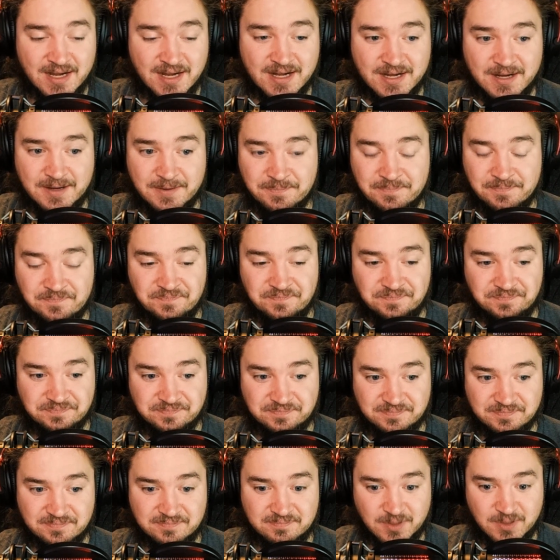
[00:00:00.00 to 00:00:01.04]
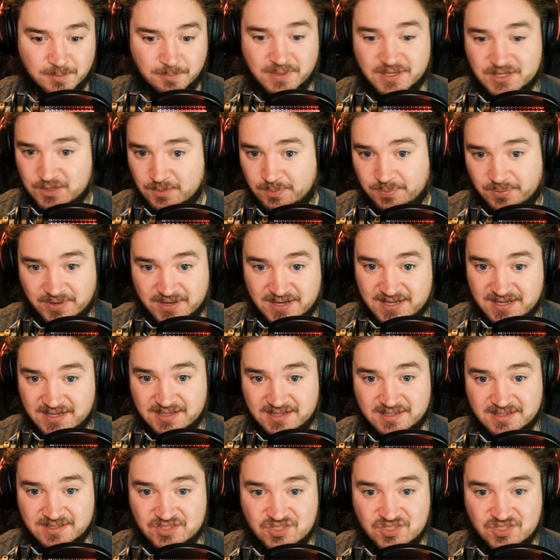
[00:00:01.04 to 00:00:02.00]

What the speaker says: But Bud Dupree,